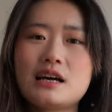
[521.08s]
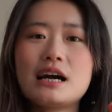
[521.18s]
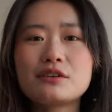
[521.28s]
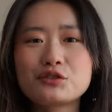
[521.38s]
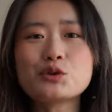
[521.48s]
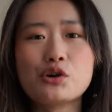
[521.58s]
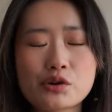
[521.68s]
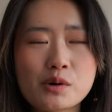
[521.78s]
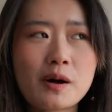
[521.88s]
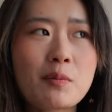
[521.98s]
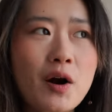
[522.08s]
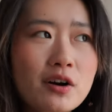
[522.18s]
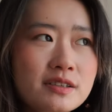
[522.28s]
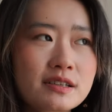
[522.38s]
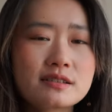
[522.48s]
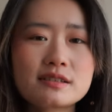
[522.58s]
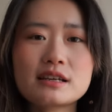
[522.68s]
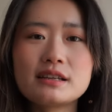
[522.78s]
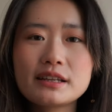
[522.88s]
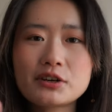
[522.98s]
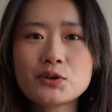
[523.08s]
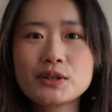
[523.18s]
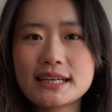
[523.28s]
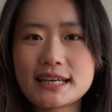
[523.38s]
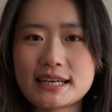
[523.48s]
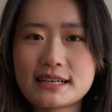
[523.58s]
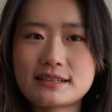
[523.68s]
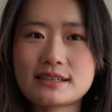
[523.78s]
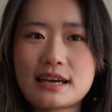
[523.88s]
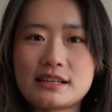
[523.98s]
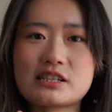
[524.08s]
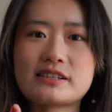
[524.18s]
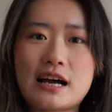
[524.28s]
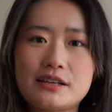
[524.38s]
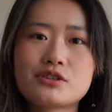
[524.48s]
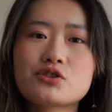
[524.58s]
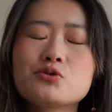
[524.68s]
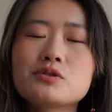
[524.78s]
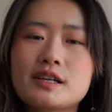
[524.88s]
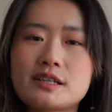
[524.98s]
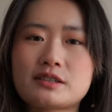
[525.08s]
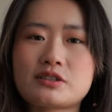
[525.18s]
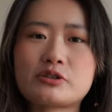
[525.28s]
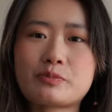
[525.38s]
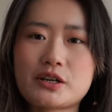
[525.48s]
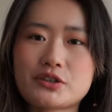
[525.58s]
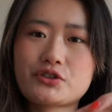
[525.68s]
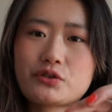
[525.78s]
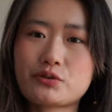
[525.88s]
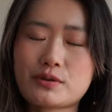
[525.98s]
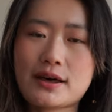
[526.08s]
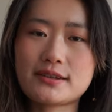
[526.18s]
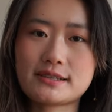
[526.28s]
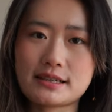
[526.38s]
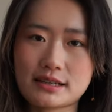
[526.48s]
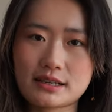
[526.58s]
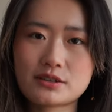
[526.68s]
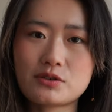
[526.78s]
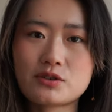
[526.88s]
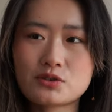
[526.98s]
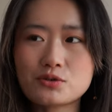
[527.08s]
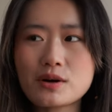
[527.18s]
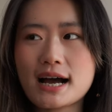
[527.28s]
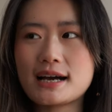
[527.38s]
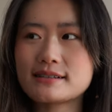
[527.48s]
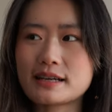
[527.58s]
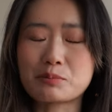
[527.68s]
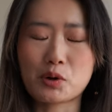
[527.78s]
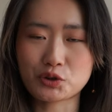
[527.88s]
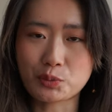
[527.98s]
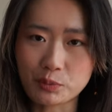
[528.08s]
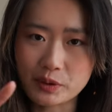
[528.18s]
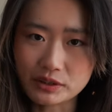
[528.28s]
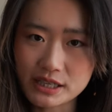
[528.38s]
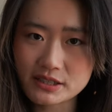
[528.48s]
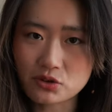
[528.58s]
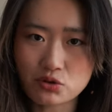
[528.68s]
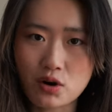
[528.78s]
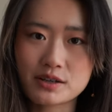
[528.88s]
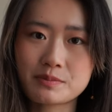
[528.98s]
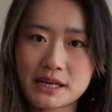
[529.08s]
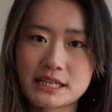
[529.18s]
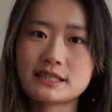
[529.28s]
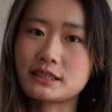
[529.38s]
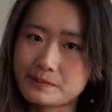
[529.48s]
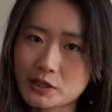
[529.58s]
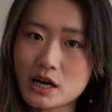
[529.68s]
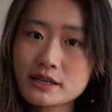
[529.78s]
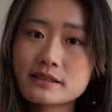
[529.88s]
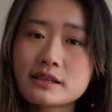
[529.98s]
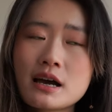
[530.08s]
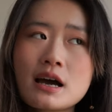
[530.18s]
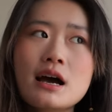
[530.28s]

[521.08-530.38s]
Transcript: And if you don't know about Parsons, it literally is a design school that is dispersed throughout the city. So the school has like multiple buildings across many city blocks.